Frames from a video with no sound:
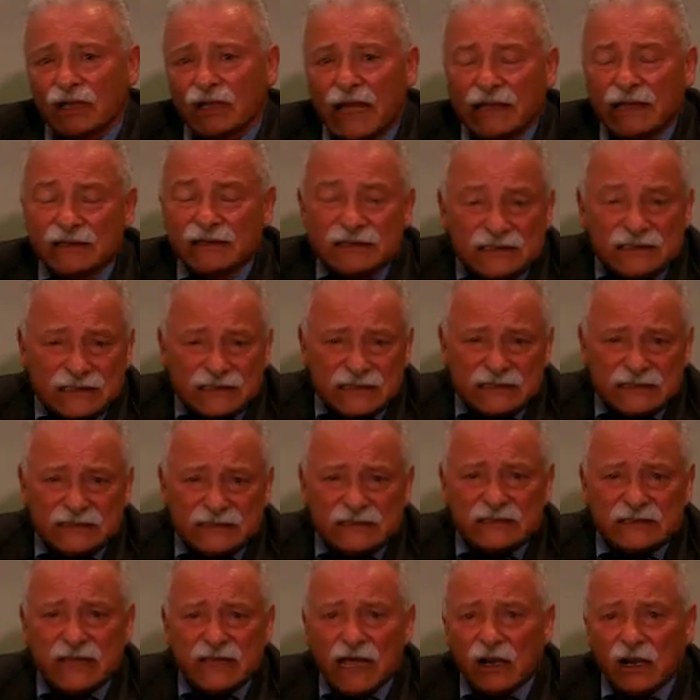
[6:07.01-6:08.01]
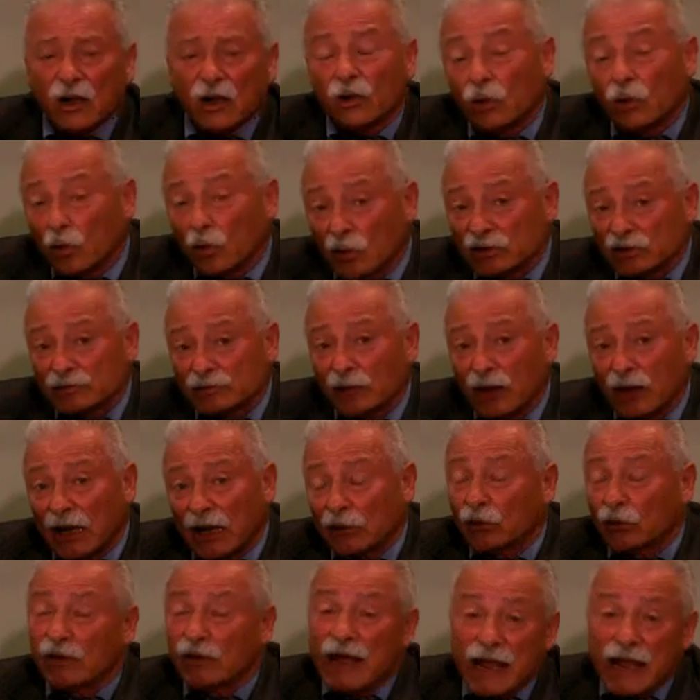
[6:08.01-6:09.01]
and diseases that are caused
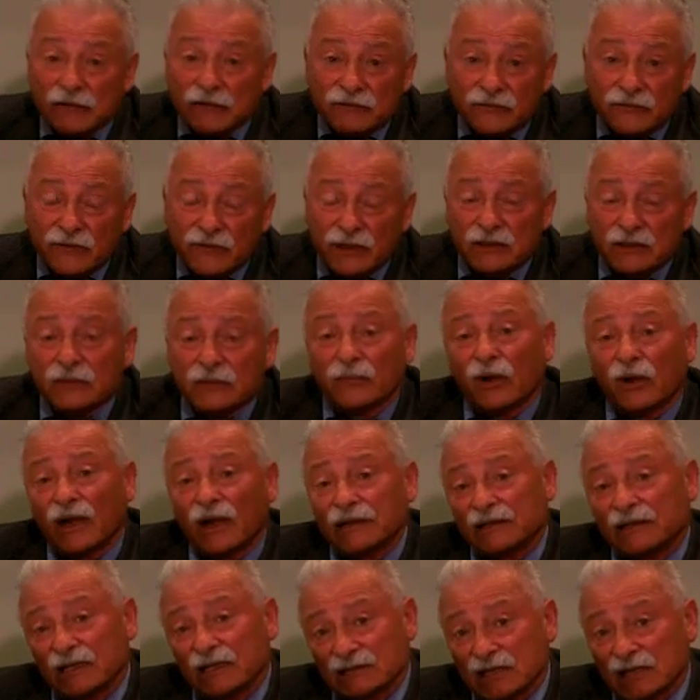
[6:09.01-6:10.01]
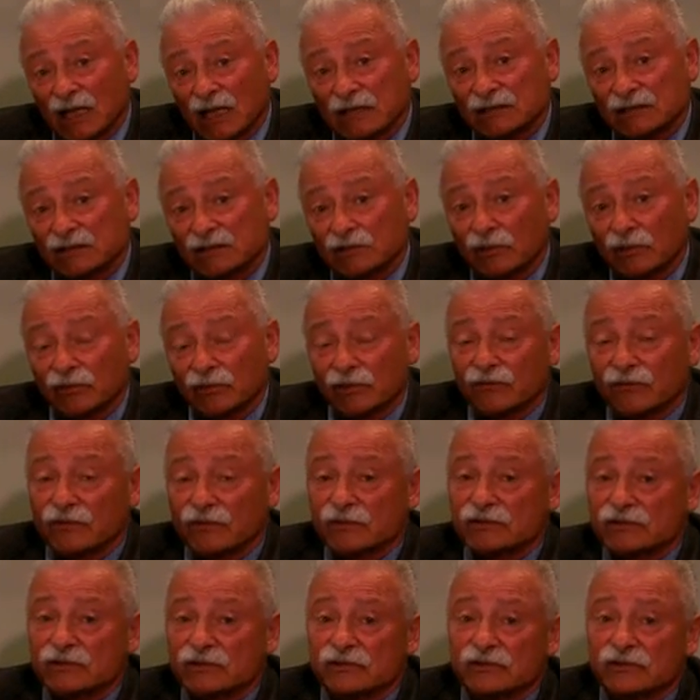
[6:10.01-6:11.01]
by or aggravated by testosterone
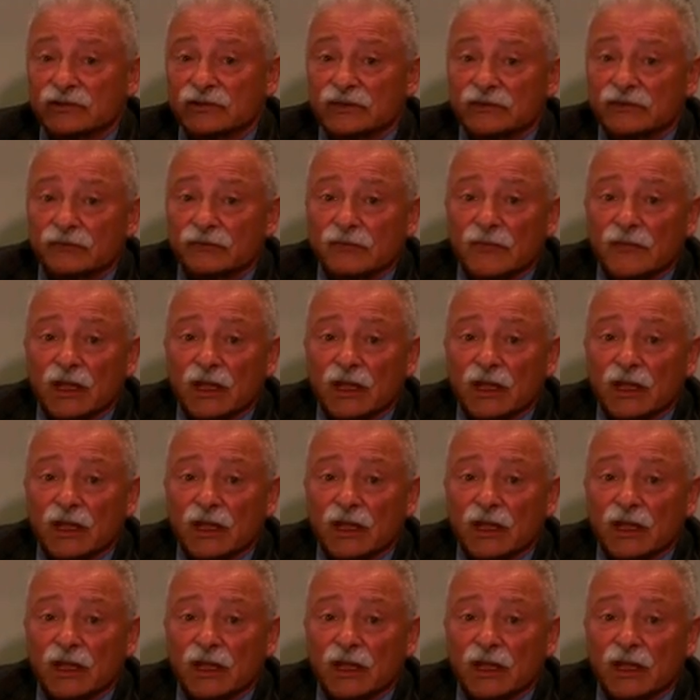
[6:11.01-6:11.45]
deficiency?